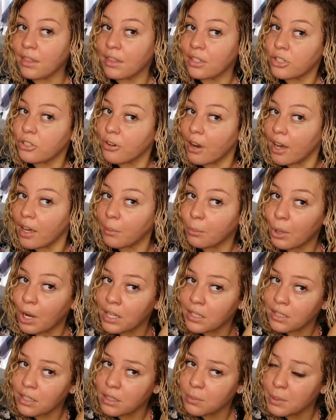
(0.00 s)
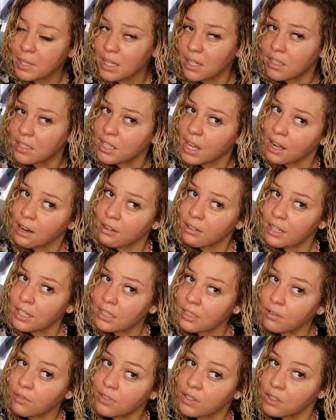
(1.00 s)
the drying process because I don't
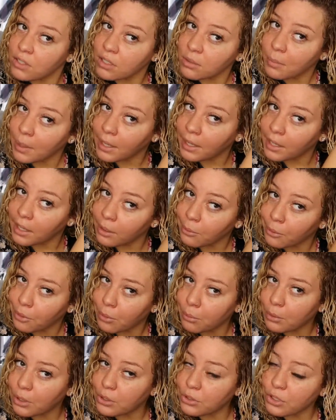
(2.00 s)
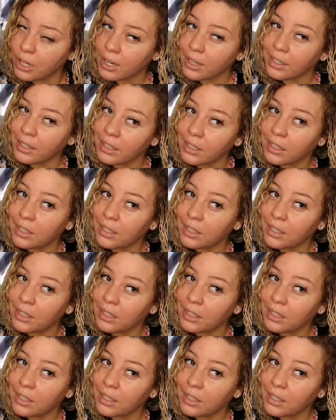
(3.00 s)
like diffusing my hair with a blow dryer.